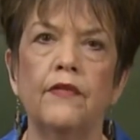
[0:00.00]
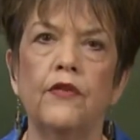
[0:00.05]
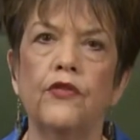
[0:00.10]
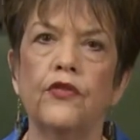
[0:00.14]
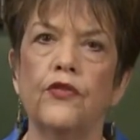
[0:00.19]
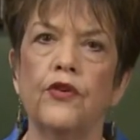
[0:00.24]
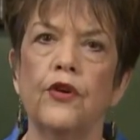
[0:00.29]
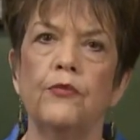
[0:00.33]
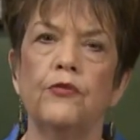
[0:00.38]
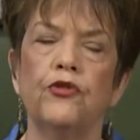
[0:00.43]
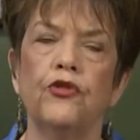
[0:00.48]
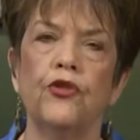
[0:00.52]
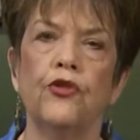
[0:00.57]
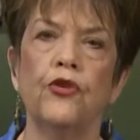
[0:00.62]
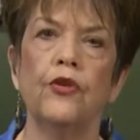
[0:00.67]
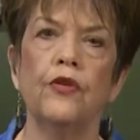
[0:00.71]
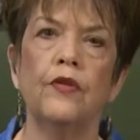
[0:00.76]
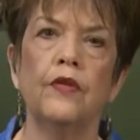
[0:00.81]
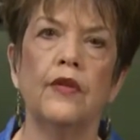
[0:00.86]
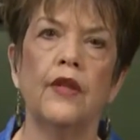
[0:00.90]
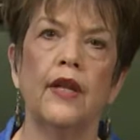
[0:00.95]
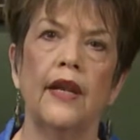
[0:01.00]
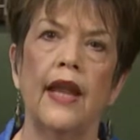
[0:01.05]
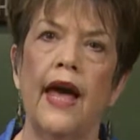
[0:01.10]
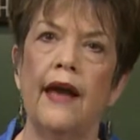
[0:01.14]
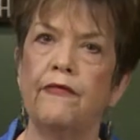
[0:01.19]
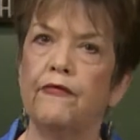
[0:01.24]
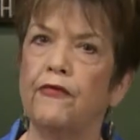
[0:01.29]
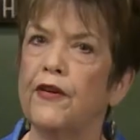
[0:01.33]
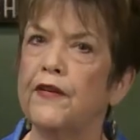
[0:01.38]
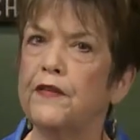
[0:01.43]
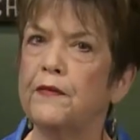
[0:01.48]
The scripture, the
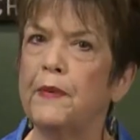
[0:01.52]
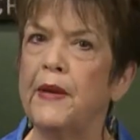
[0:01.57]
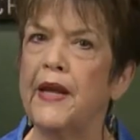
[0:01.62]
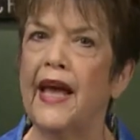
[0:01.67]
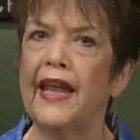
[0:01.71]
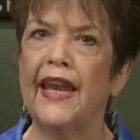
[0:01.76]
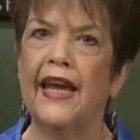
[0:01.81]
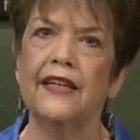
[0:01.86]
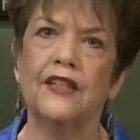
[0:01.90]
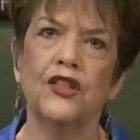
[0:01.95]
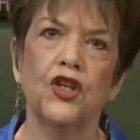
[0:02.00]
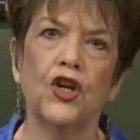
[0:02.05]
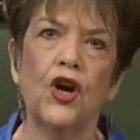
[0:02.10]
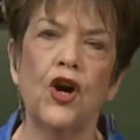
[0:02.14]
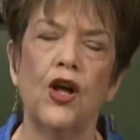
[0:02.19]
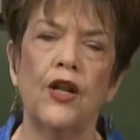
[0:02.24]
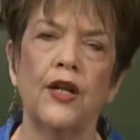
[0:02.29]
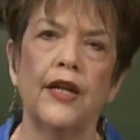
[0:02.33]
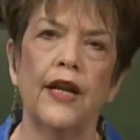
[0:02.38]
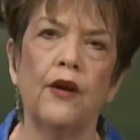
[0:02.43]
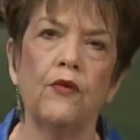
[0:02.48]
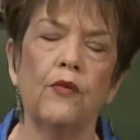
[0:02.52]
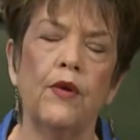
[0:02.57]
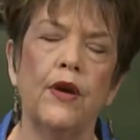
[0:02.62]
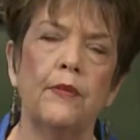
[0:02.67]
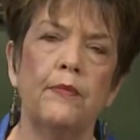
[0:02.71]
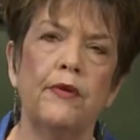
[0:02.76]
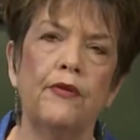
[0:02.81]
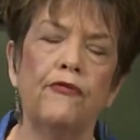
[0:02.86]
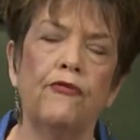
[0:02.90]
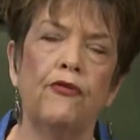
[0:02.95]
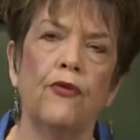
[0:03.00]
life recipe, I like to call it, I read
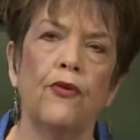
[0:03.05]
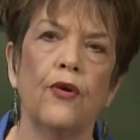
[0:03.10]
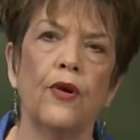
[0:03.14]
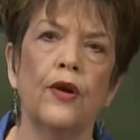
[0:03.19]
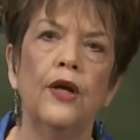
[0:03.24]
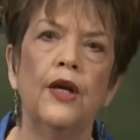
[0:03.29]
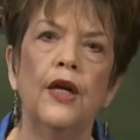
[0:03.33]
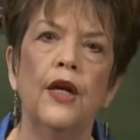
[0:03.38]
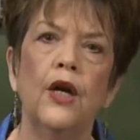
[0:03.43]
before,